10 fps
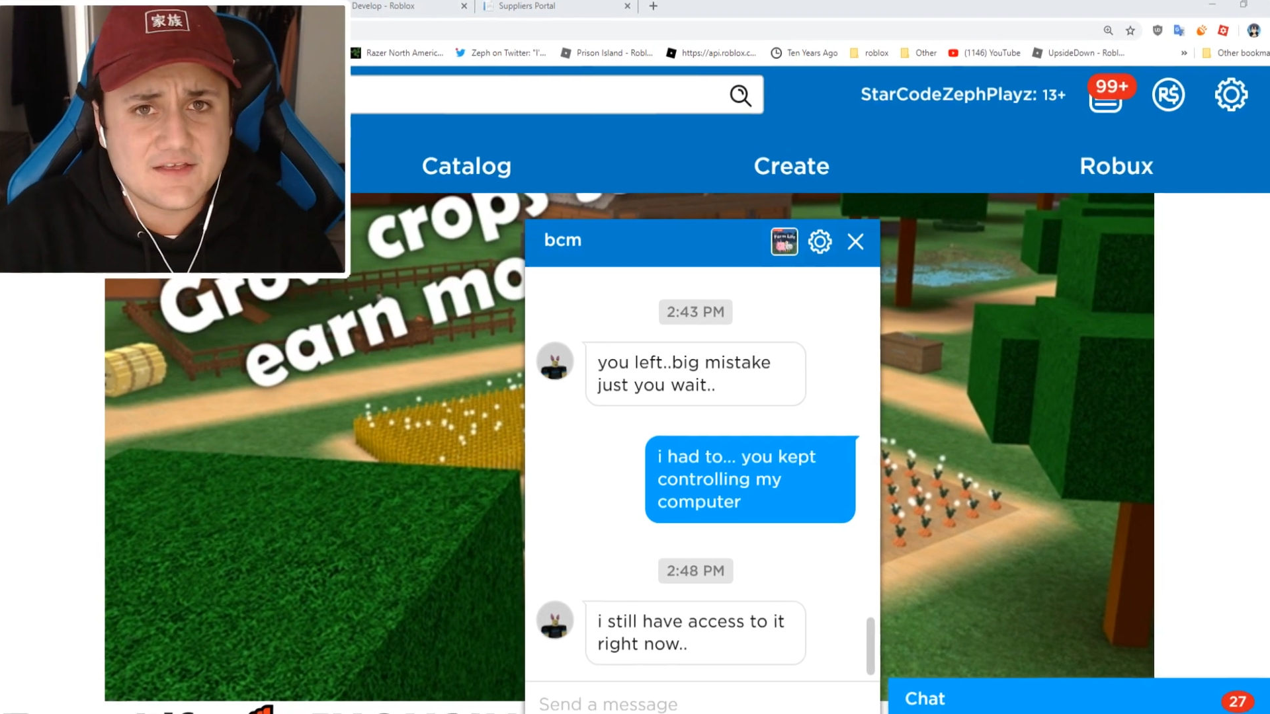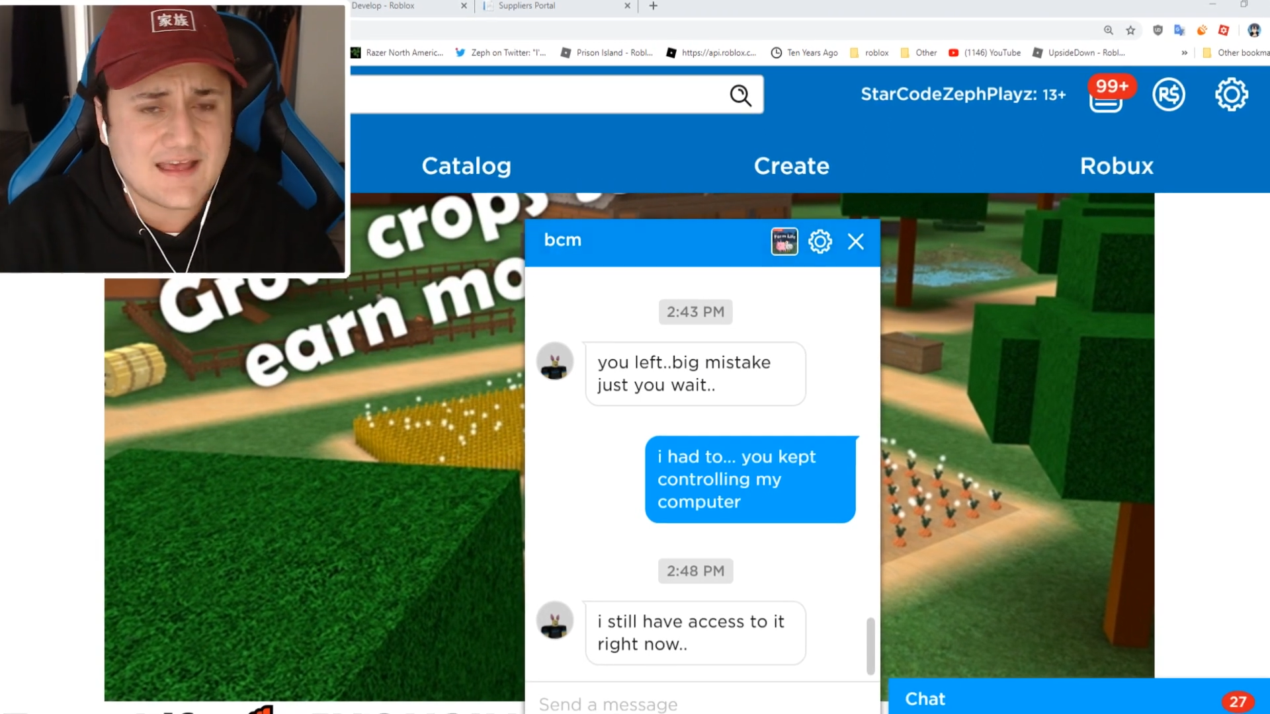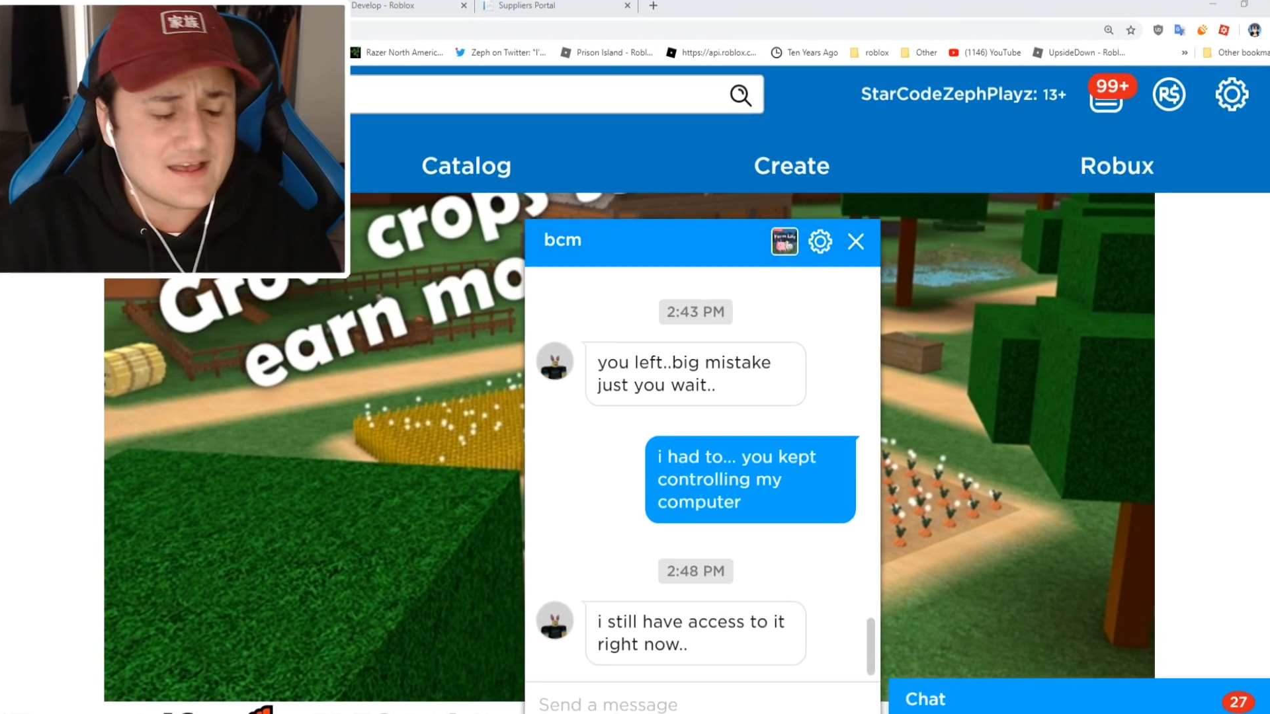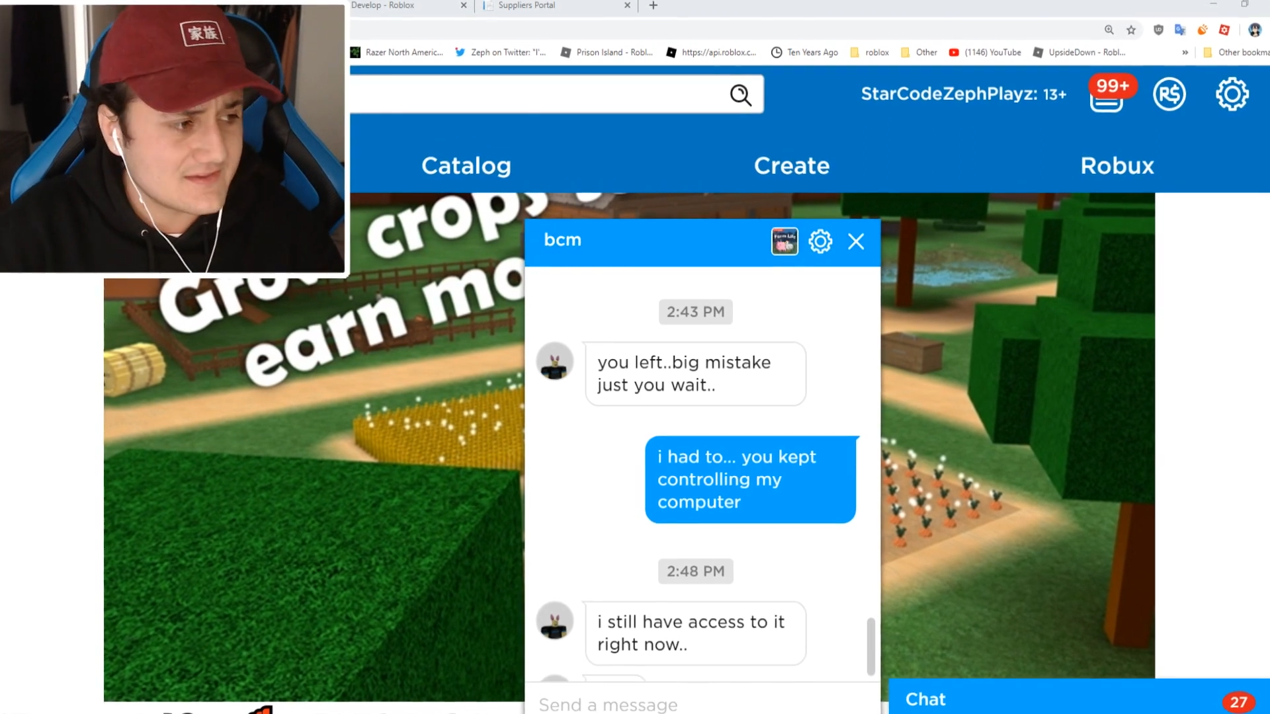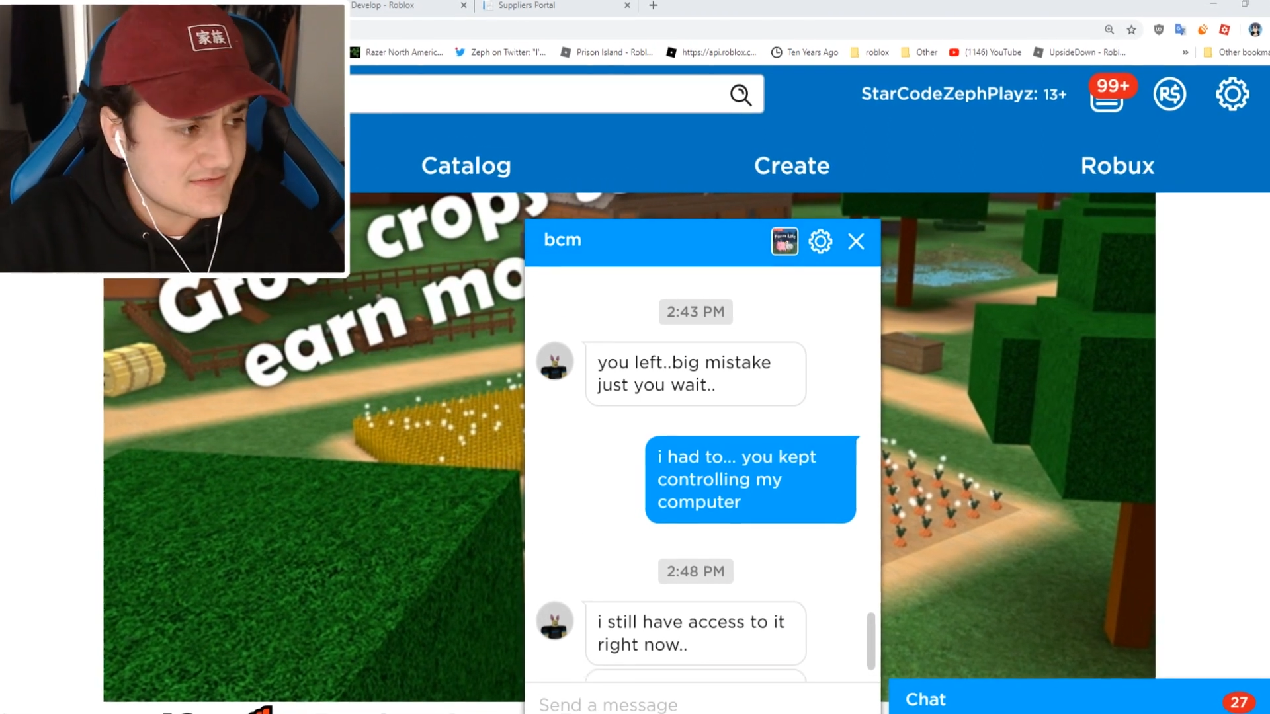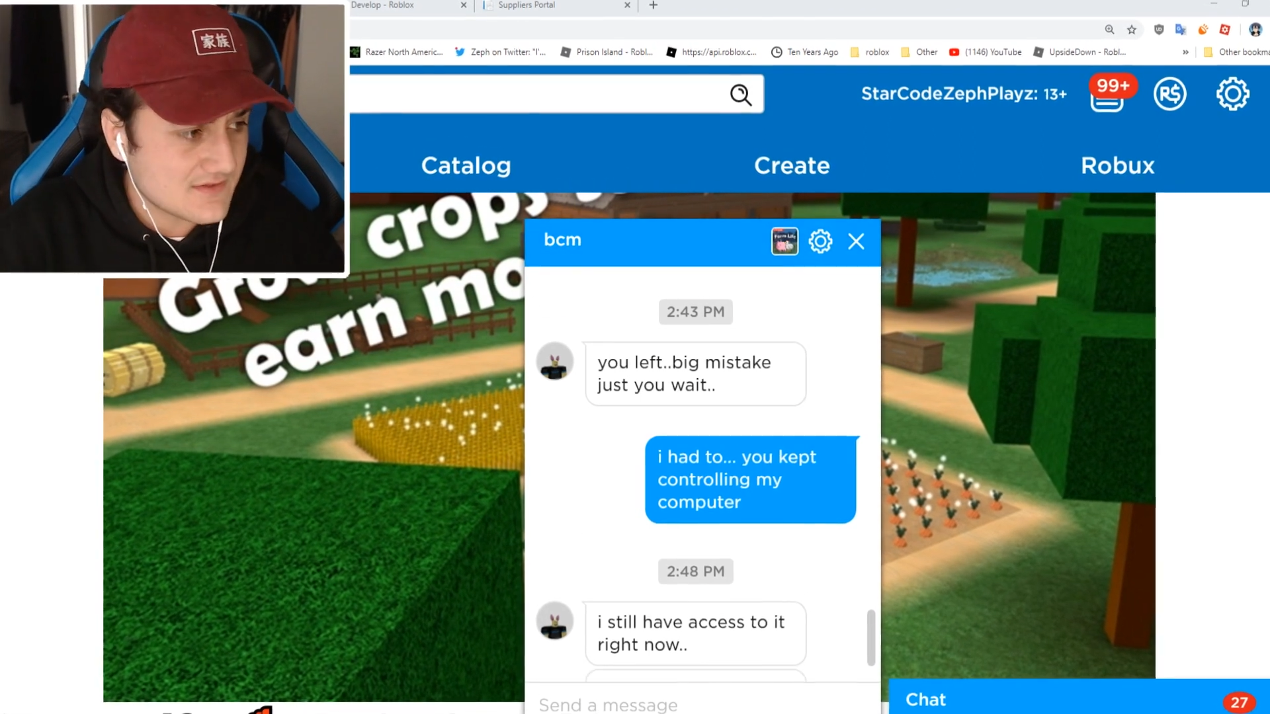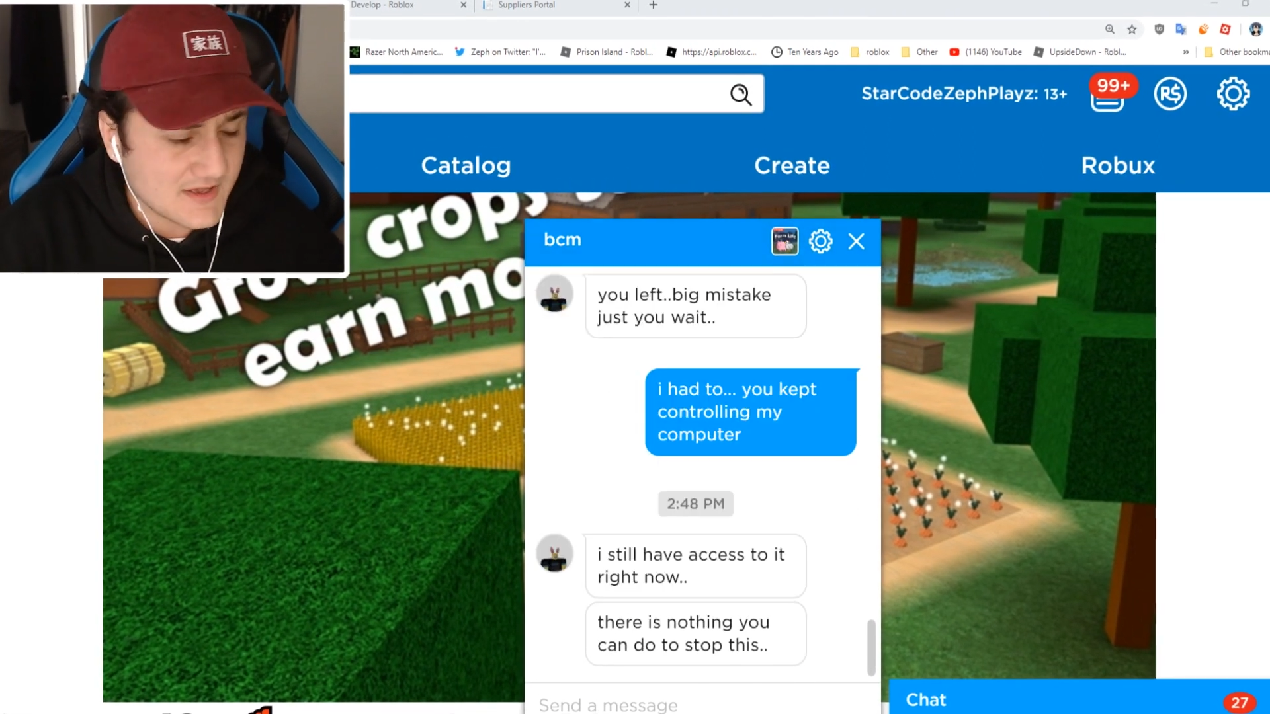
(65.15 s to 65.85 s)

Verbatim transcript: has access to